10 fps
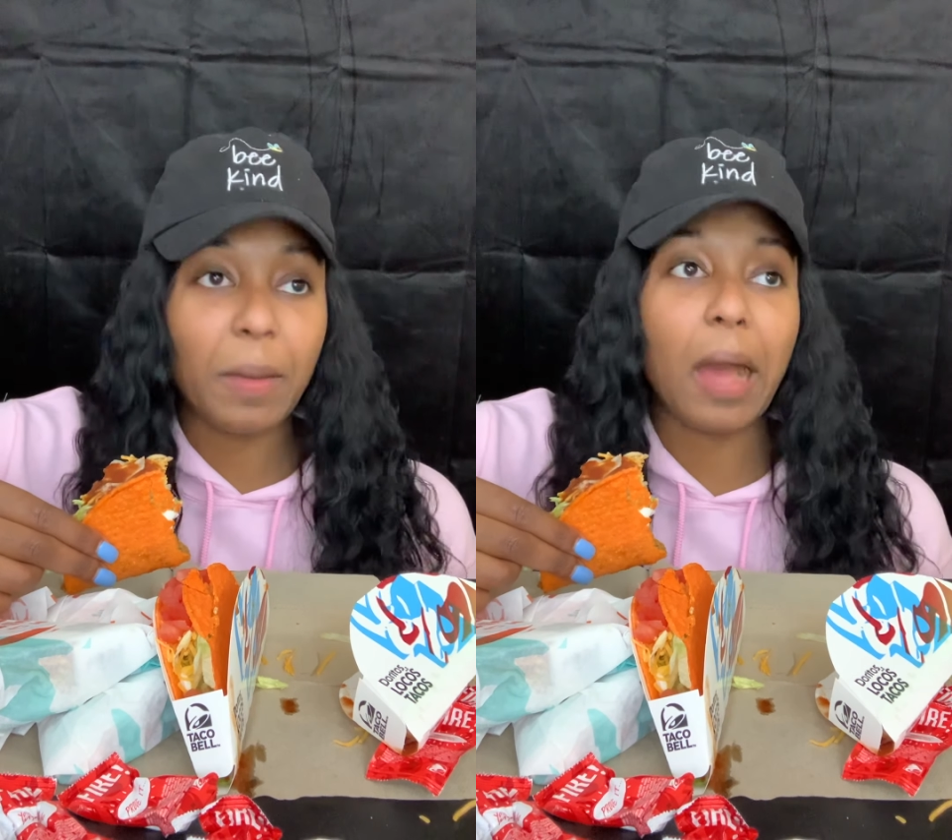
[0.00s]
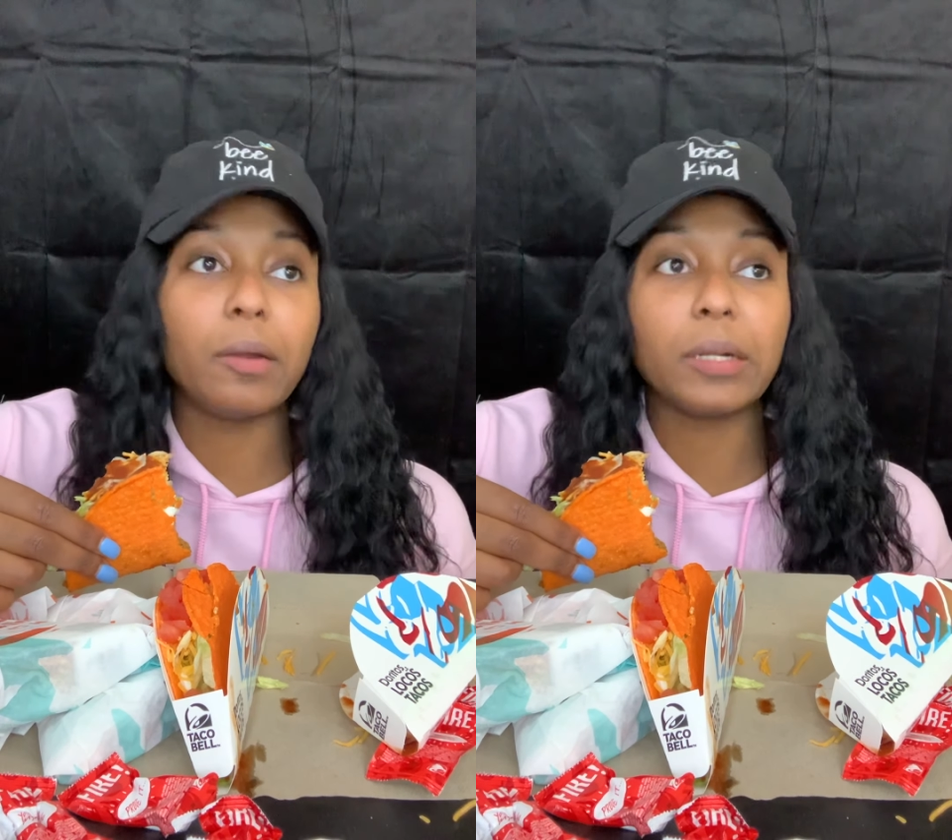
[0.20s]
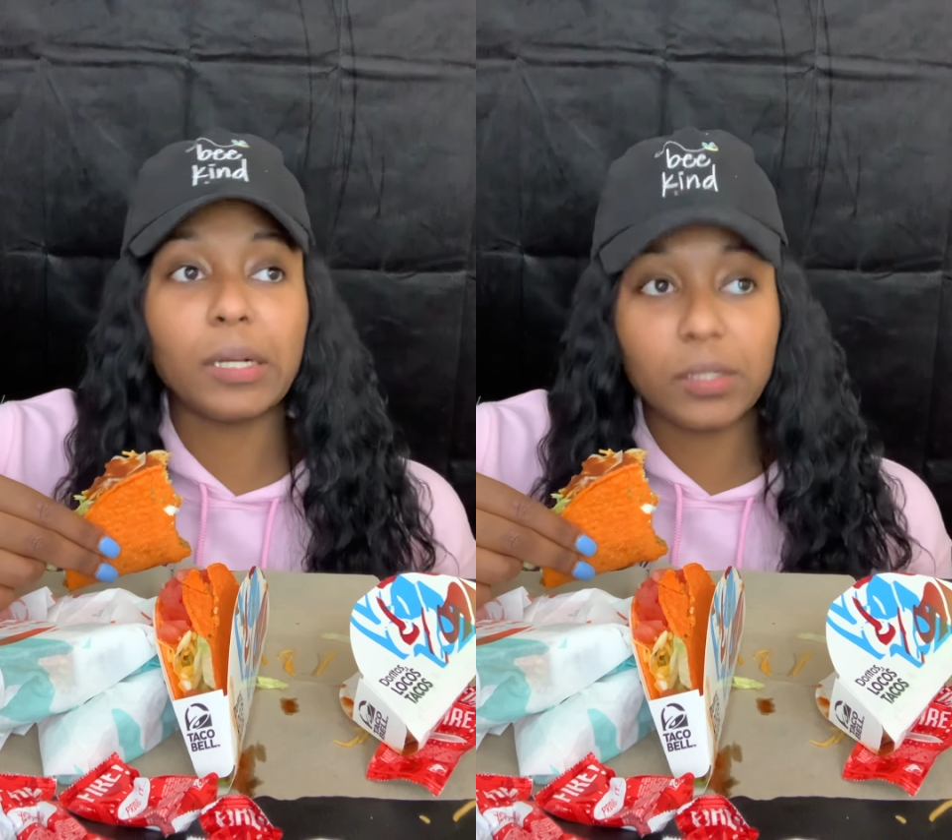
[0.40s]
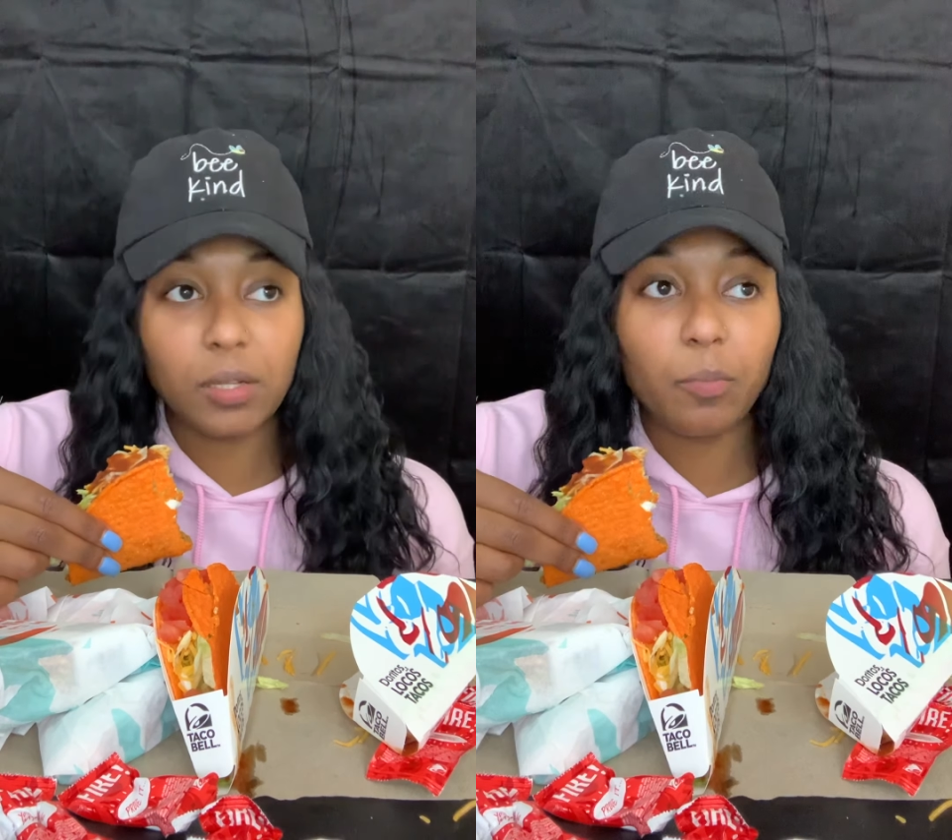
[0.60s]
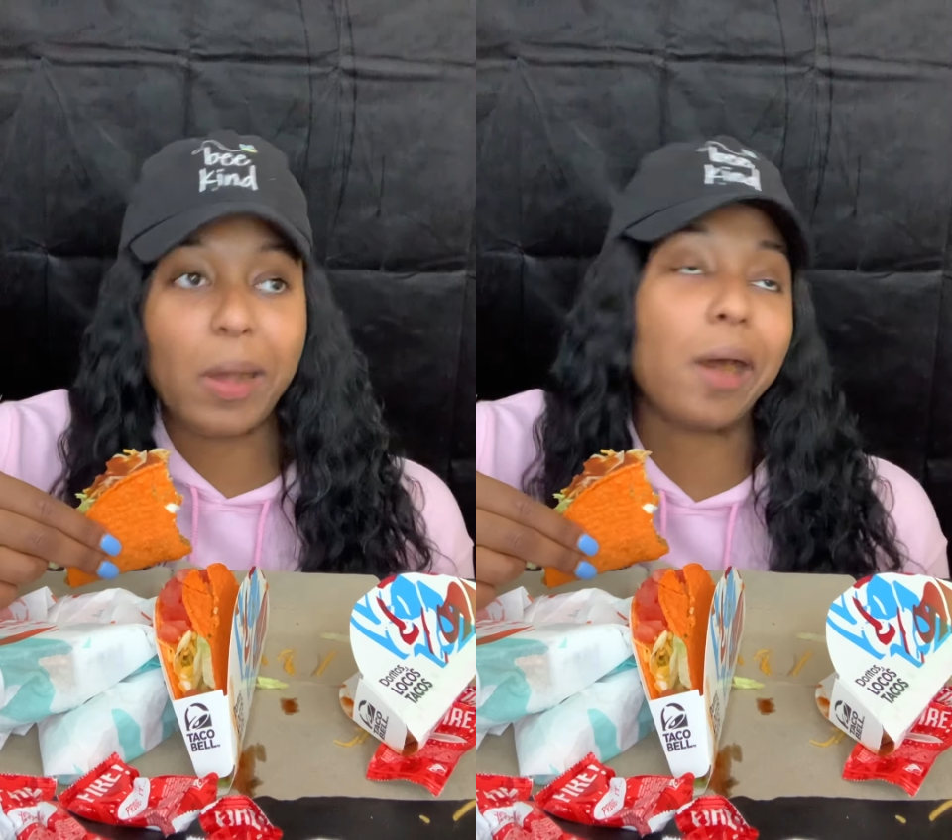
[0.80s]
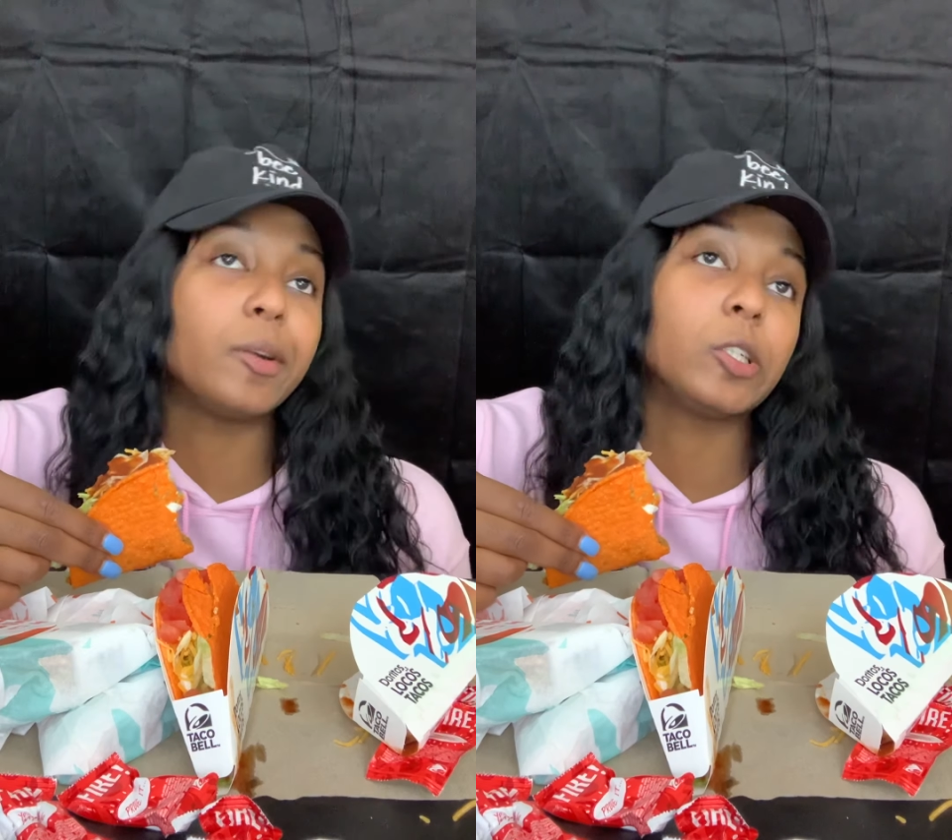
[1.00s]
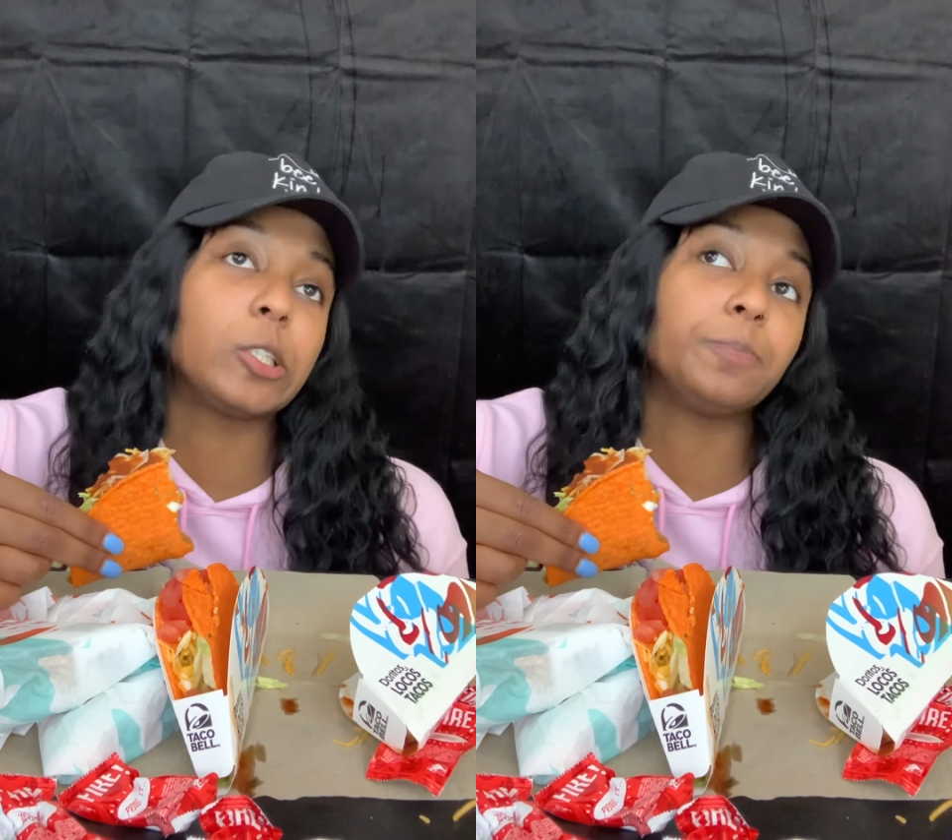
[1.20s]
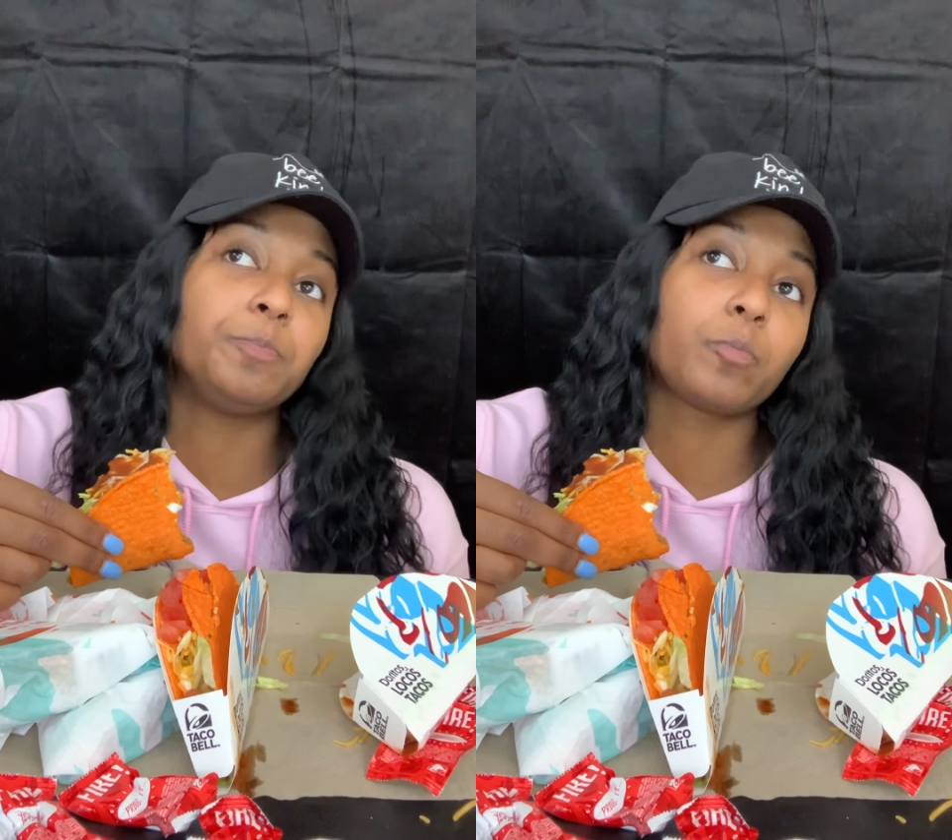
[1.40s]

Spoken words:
powder, onion powder,